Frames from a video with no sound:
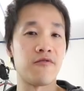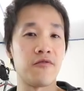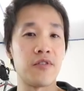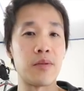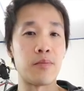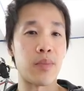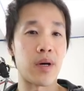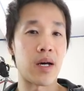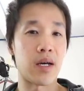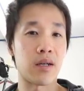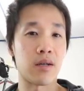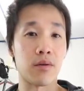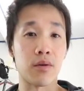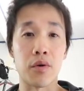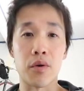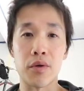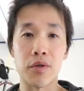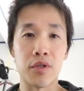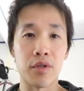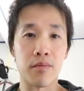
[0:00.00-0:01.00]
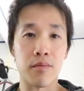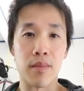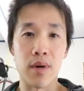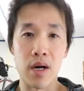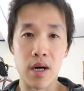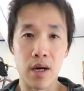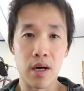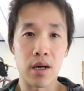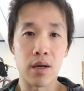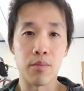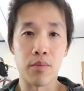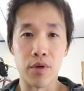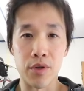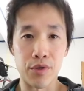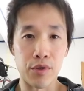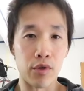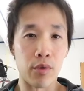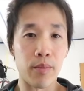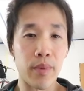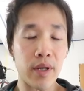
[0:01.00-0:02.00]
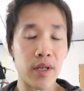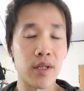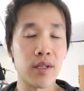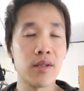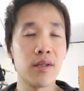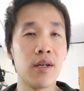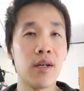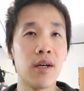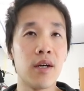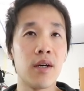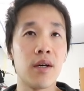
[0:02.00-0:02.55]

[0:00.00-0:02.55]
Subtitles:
feedback according to my personal opinion.